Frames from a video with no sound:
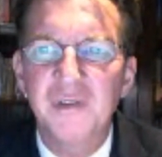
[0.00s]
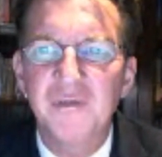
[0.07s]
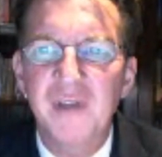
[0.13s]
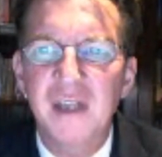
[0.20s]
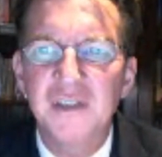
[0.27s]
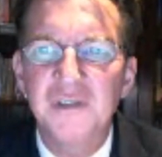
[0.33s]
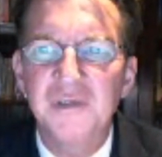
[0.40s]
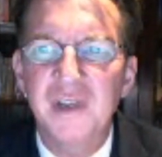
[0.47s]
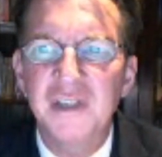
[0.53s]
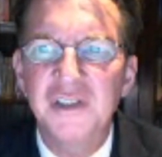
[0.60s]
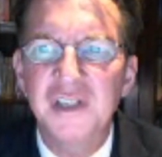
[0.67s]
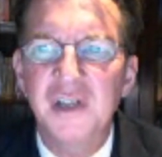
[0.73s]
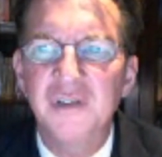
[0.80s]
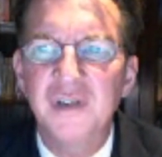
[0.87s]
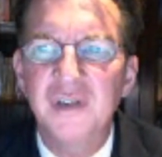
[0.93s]
effects of
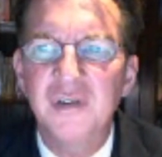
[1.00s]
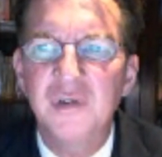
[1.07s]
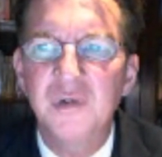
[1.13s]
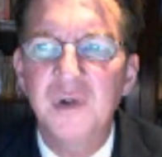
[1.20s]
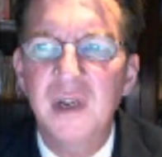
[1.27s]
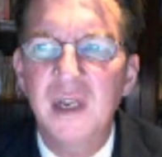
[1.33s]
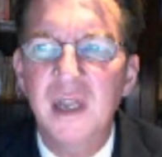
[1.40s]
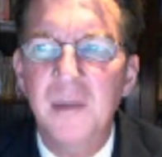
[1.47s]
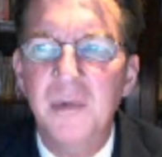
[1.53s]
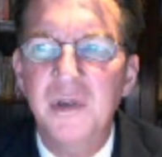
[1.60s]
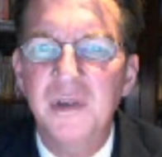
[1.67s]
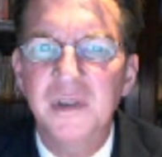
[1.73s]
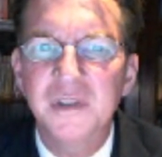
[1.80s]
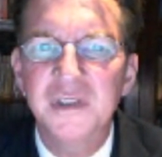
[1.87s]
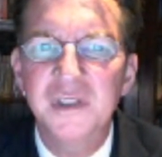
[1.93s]
SGLT2
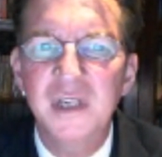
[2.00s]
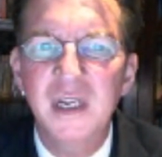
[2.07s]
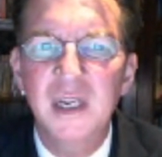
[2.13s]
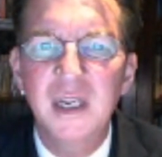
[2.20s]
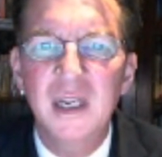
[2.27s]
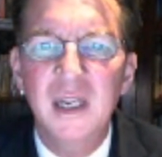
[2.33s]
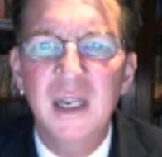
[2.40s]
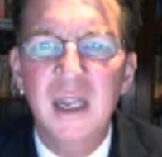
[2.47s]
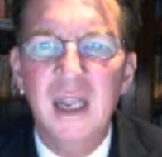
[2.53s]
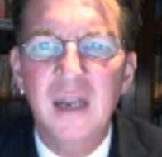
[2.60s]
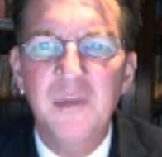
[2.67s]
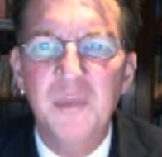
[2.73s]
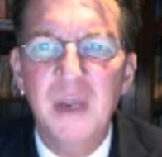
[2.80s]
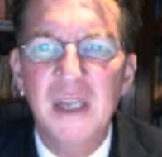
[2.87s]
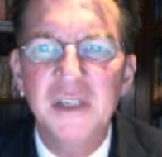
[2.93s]
inhibitors in
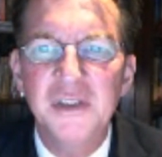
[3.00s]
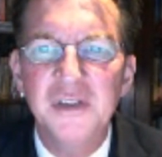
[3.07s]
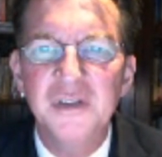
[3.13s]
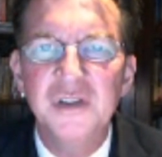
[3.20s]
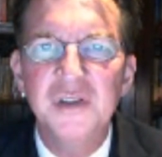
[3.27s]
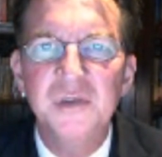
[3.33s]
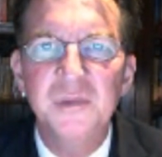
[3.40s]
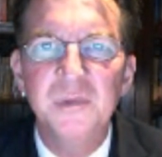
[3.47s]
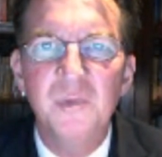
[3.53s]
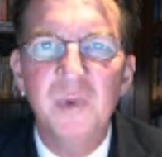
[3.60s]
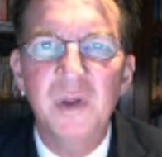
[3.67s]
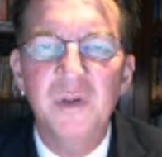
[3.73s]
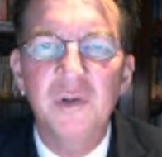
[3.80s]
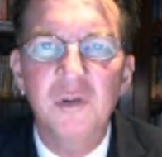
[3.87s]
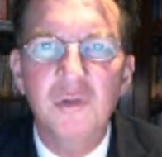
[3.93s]
patients
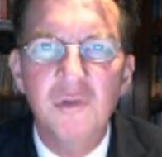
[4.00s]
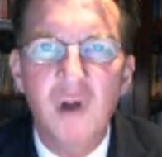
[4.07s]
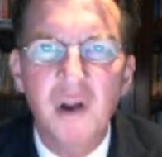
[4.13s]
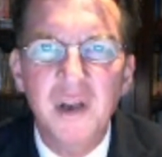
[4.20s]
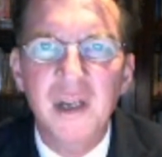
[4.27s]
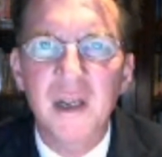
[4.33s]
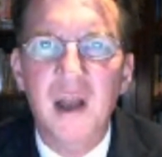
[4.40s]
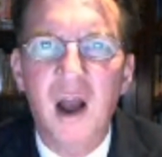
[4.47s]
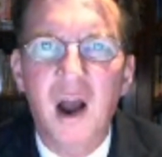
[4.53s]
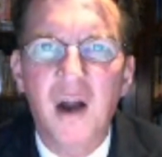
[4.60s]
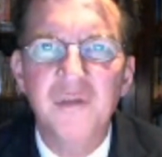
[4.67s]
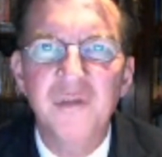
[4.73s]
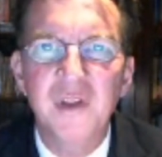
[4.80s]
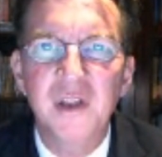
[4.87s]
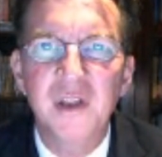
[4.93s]
with chronic heart
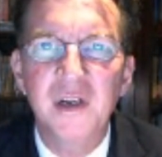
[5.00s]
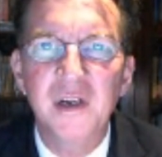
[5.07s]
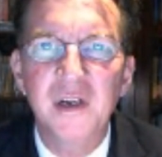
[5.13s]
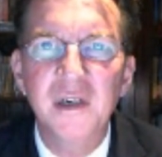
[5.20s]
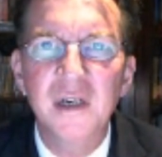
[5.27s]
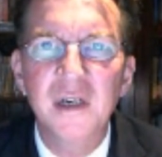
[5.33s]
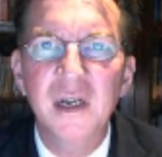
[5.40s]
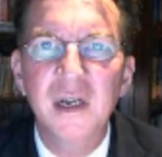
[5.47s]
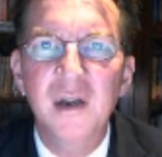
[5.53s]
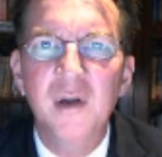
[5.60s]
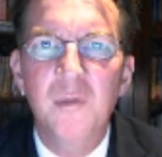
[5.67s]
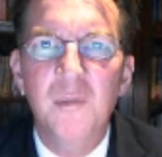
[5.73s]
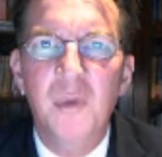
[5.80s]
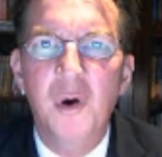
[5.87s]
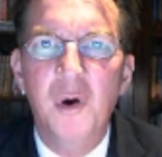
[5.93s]
failure,
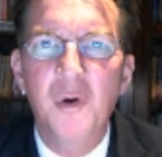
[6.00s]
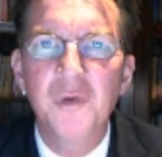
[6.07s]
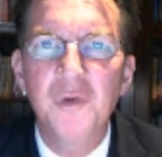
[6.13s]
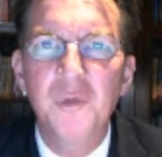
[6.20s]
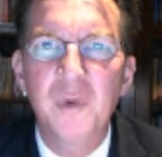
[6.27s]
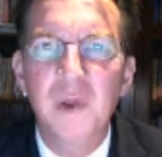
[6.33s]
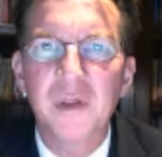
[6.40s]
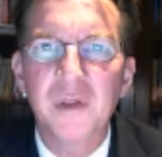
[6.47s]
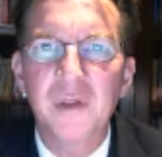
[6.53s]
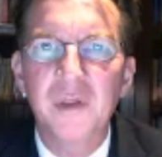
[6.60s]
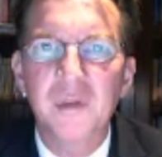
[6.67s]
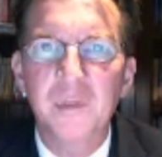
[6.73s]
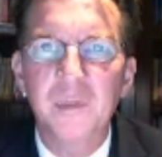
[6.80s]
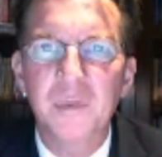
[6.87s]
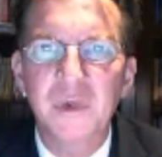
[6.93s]
both with
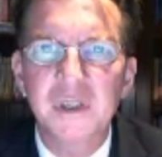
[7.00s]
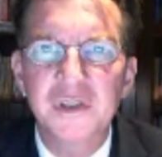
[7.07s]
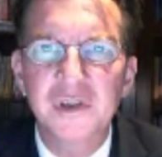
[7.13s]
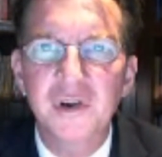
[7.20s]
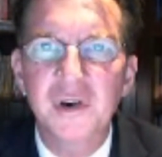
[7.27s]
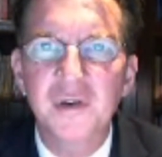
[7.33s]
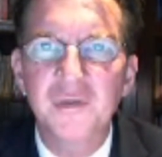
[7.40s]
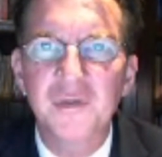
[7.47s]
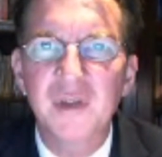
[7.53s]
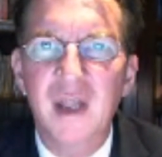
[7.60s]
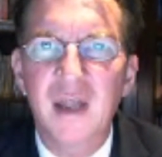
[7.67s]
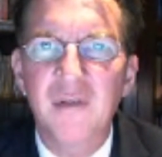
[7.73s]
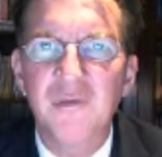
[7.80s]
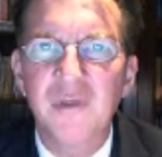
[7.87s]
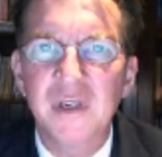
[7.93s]
preserved
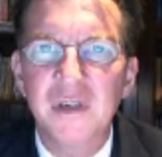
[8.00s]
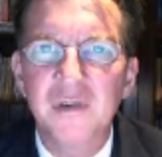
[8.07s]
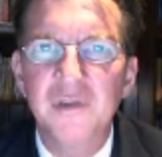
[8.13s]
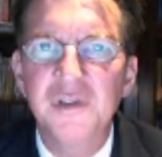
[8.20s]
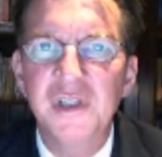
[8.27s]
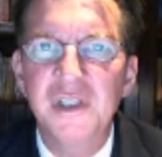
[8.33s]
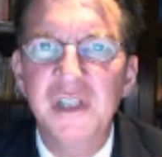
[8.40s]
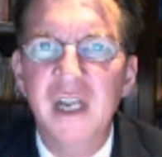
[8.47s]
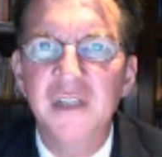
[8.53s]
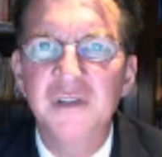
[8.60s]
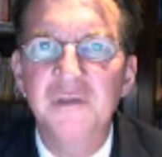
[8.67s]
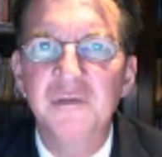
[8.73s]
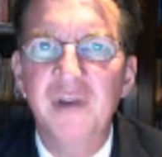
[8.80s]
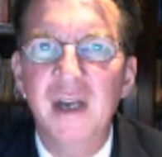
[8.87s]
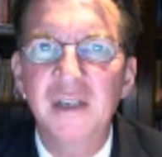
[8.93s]
and reduced ejection
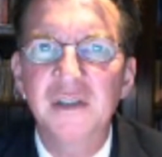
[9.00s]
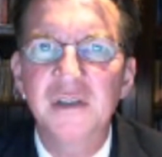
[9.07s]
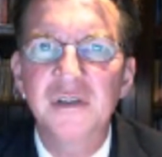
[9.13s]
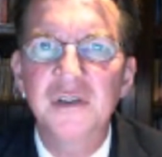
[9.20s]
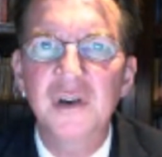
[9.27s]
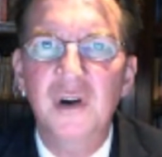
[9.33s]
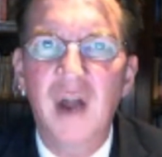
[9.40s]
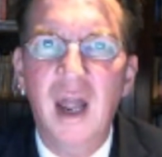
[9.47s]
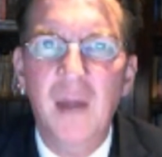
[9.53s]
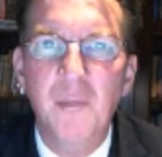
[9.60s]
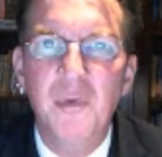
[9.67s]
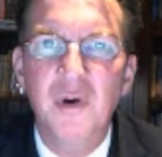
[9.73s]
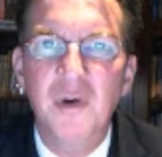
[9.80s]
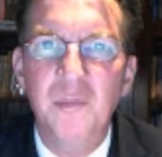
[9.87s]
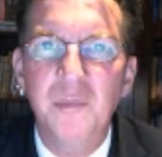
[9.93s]
fraction, so
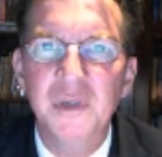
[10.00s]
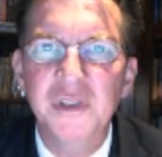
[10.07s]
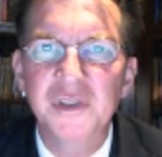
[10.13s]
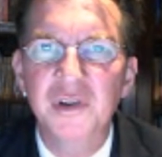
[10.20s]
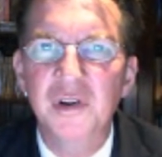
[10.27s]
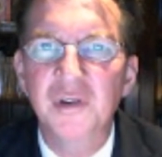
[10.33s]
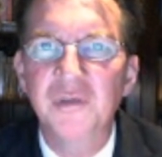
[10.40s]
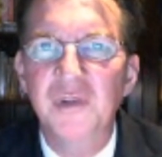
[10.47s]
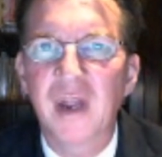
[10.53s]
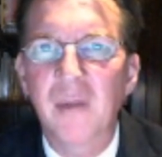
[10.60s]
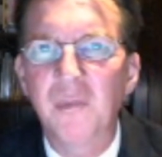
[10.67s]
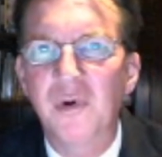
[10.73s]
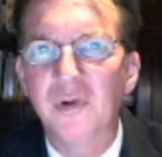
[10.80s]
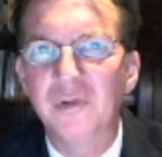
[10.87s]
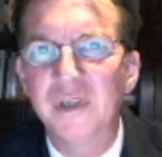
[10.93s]
EMPEROR preserved,
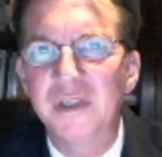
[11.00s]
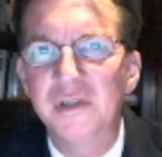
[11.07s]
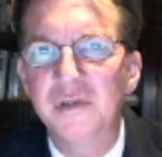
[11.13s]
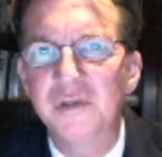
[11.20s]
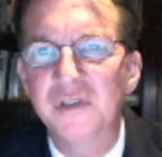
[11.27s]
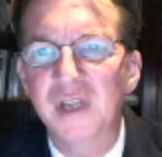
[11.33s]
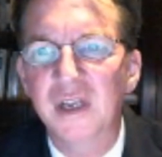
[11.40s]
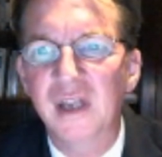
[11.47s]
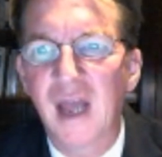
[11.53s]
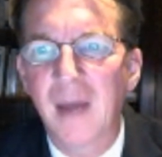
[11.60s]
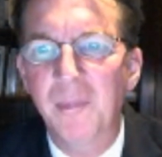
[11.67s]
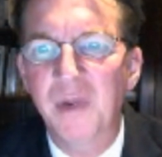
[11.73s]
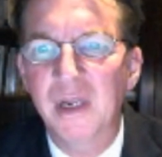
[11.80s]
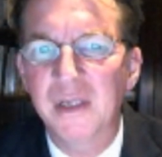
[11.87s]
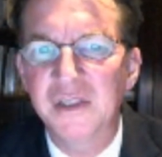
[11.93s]
EMPEROR reduced, and
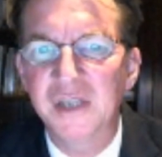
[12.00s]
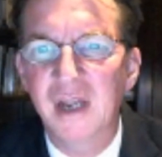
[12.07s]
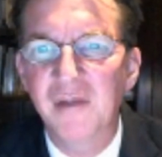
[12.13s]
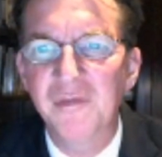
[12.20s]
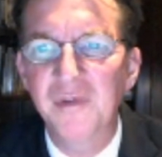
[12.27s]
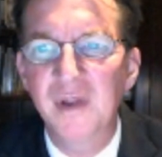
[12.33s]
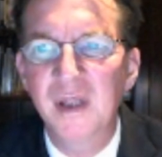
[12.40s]
DAPA-HF.